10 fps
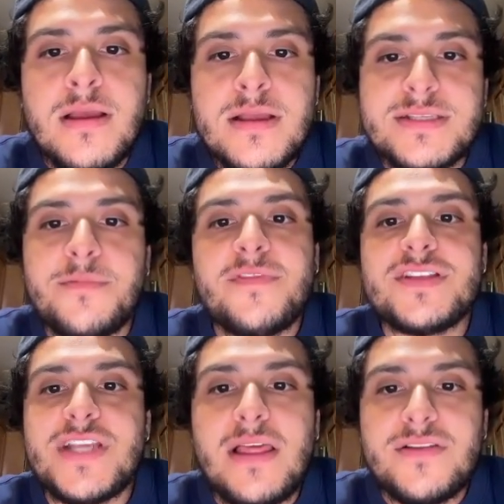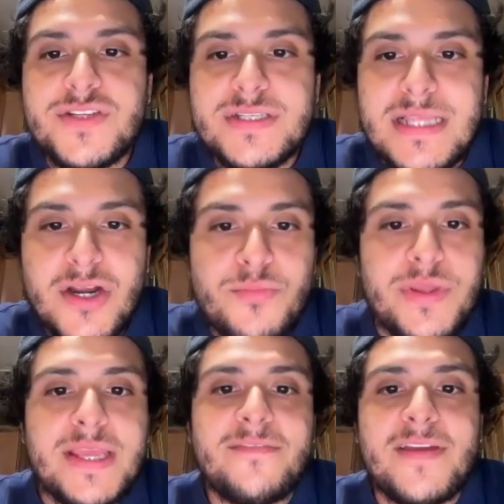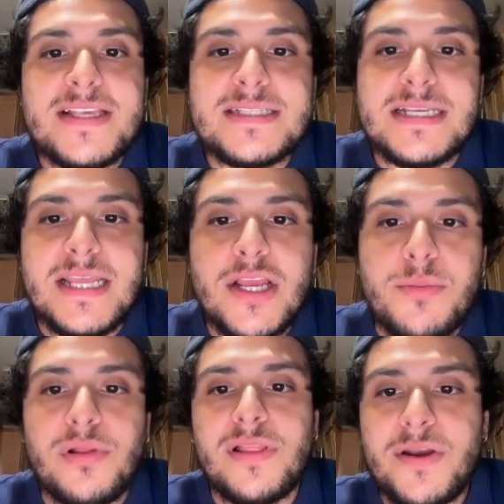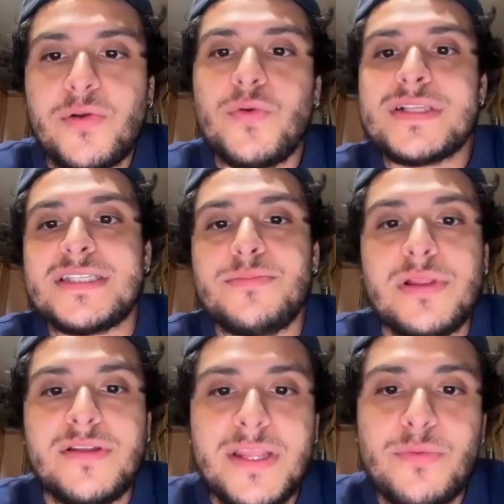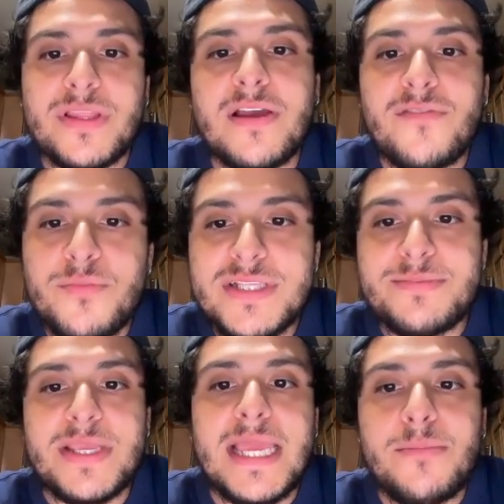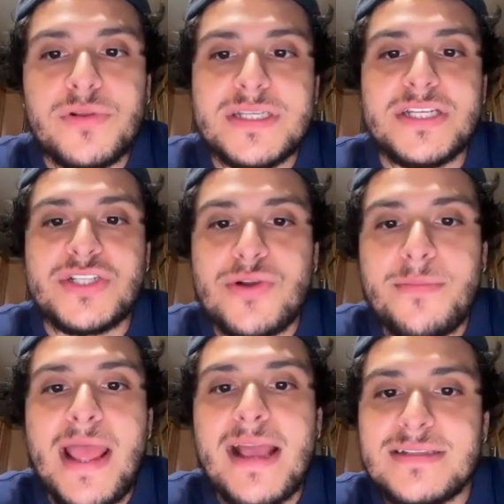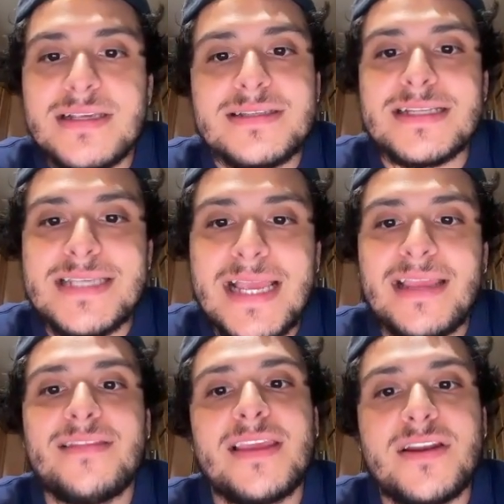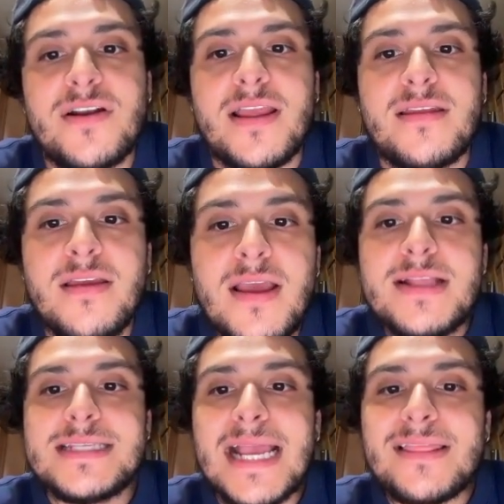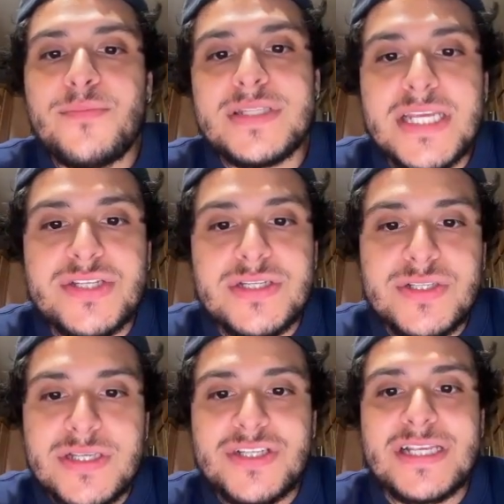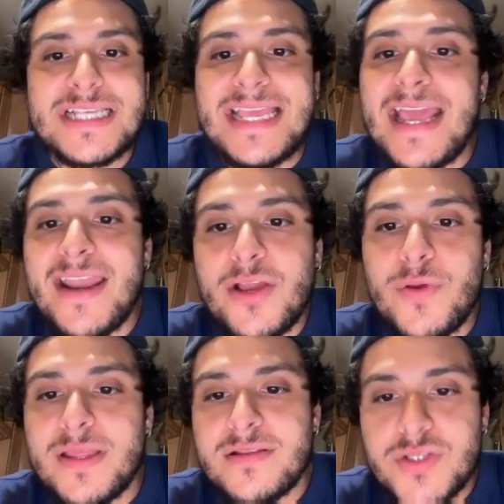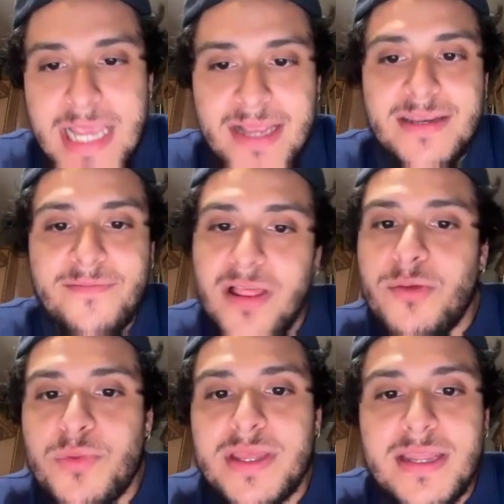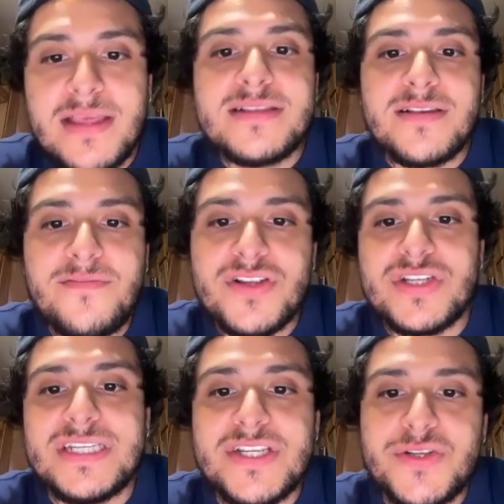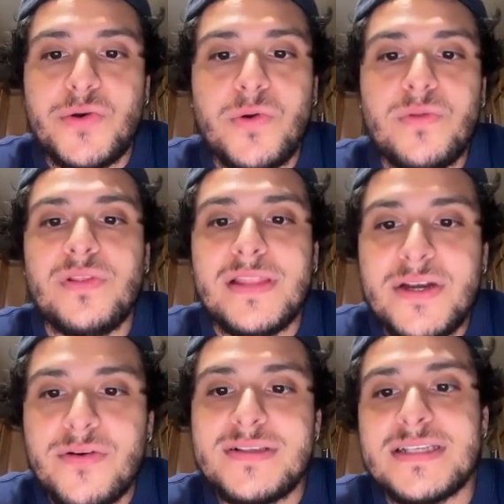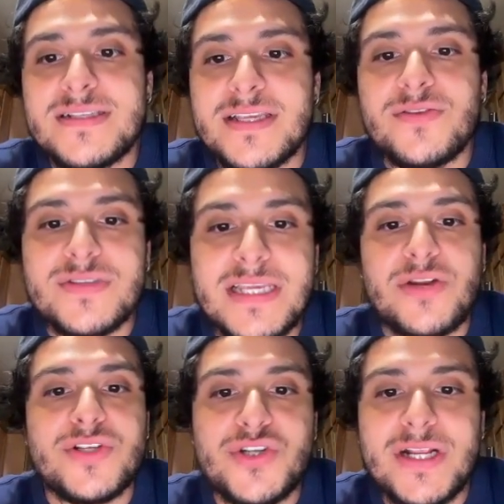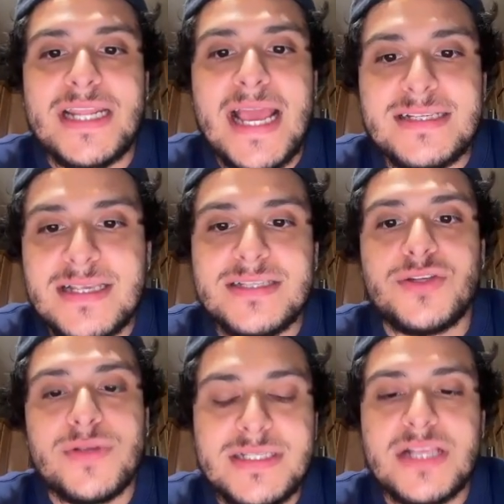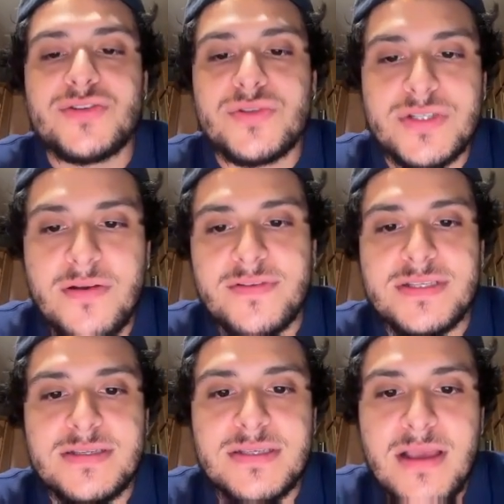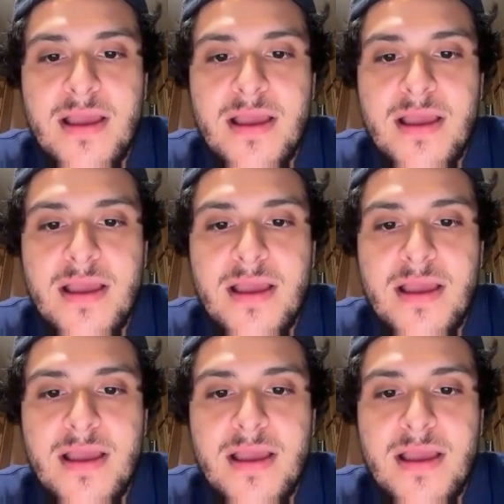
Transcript: Some of the challenges that are being faced today are political instability, with governments being able to disrupt access to tech and the internet. Tech limitations such as inadequate tech development and insufficient digital literacy skills can restrict access to essential services.